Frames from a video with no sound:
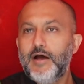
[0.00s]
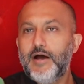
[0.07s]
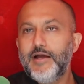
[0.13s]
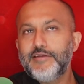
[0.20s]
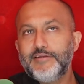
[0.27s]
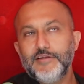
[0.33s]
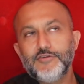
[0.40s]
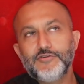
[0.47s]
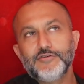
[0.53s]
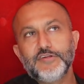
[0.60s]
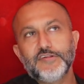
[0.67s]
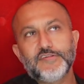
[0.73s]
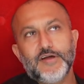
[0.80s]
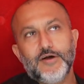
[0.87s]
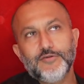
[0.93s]
I tend to
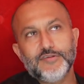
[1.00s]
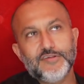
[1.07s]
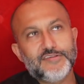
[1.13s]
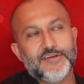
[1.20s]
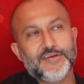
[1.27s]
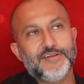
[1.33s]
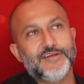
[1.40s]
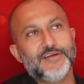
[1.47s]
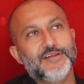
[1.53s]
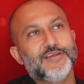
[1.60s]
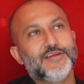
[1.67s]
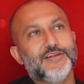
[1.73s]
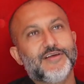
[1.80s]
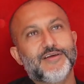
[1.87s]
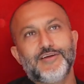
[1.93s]
discount this idea
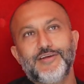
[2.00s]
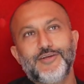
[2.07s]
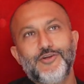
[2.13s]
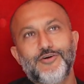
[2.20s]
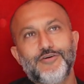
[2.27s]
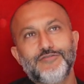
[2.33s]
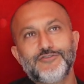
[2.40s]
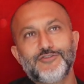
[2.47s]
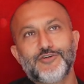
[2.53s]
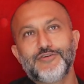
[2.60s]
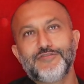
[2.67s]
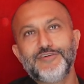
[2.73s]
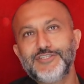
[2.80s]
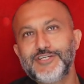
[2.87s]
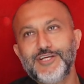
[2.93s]
that
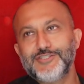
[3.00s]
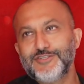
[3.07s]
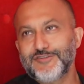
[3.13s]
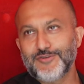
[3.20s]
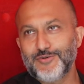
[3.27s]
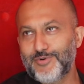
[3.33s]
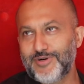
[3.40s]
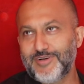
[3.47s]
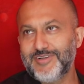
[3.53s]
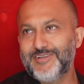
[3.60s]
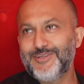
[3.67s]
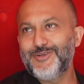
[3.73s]
photography changes the world.